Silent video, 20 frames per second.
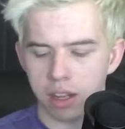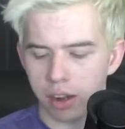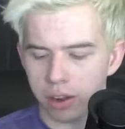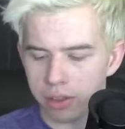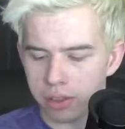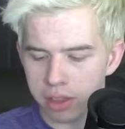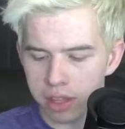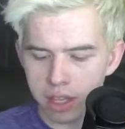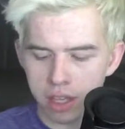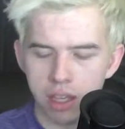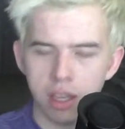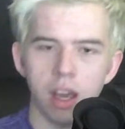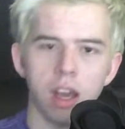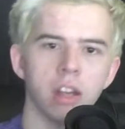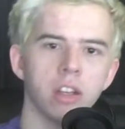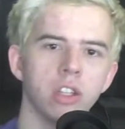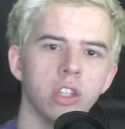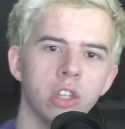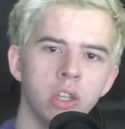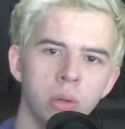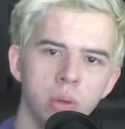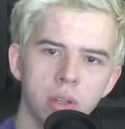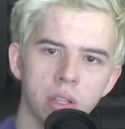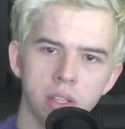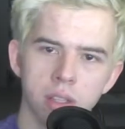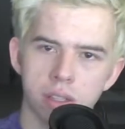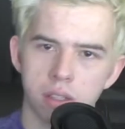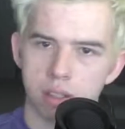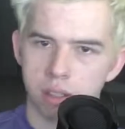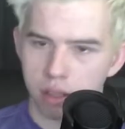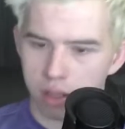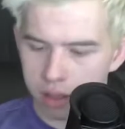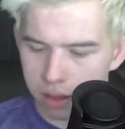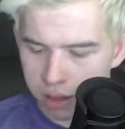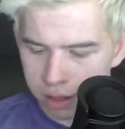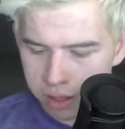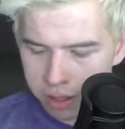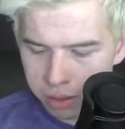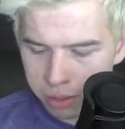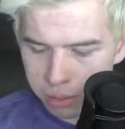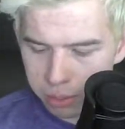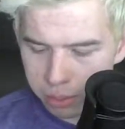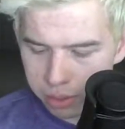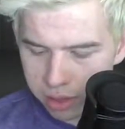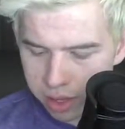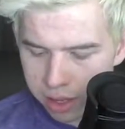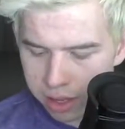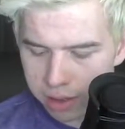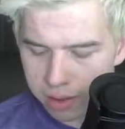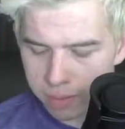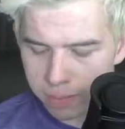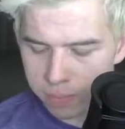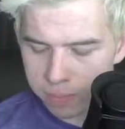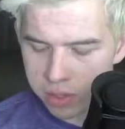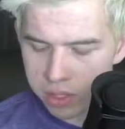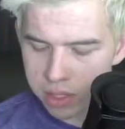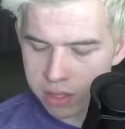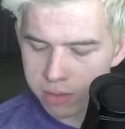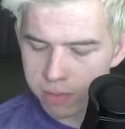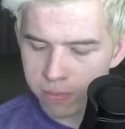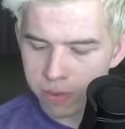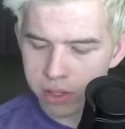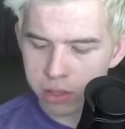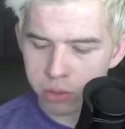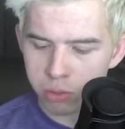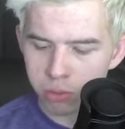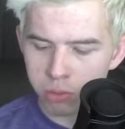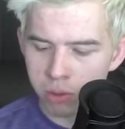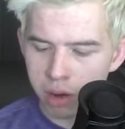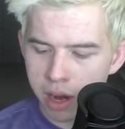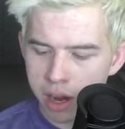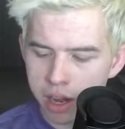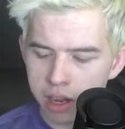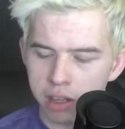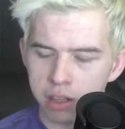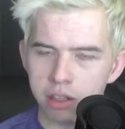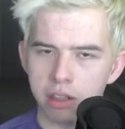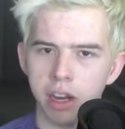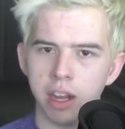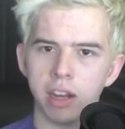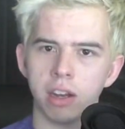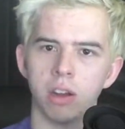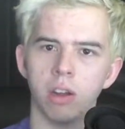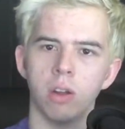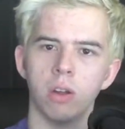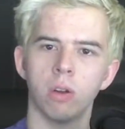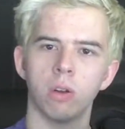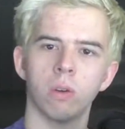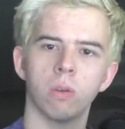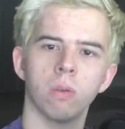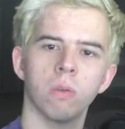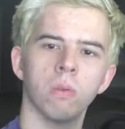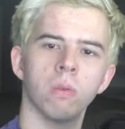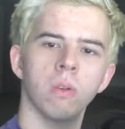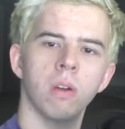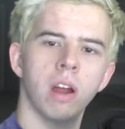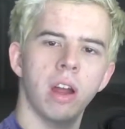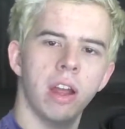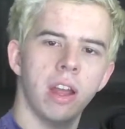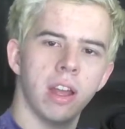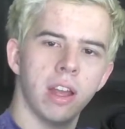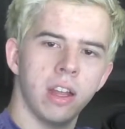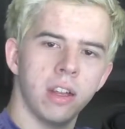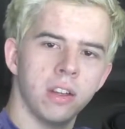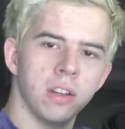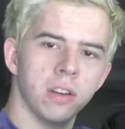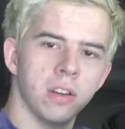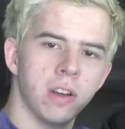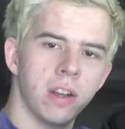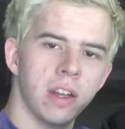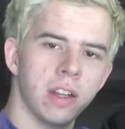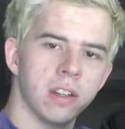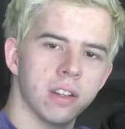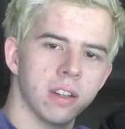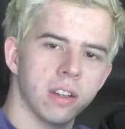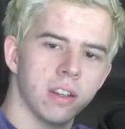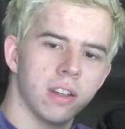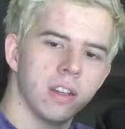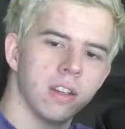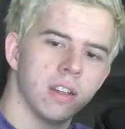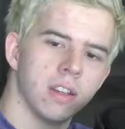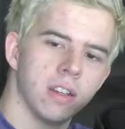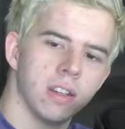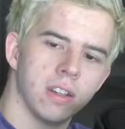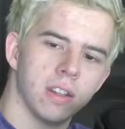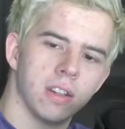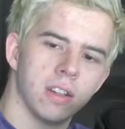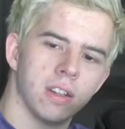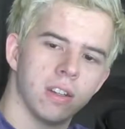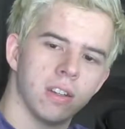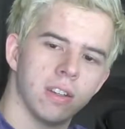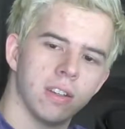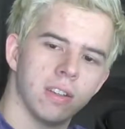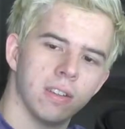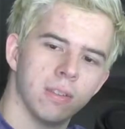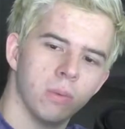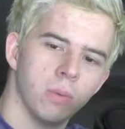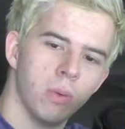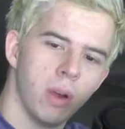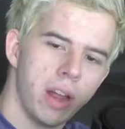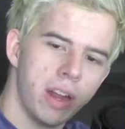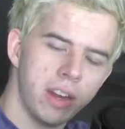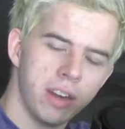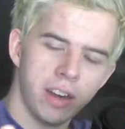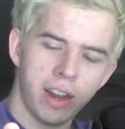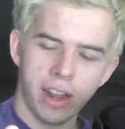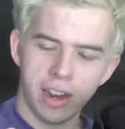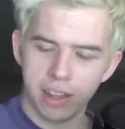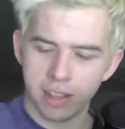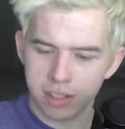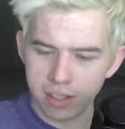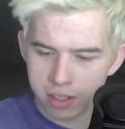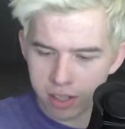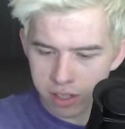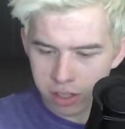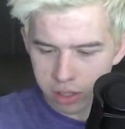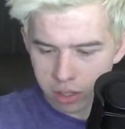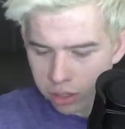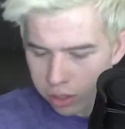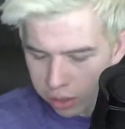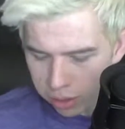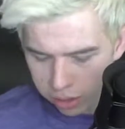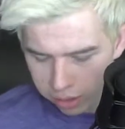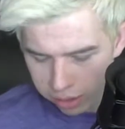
the cutest little thing. He just fits right in your hand. Right in your hand. Right in your hand. He's such a good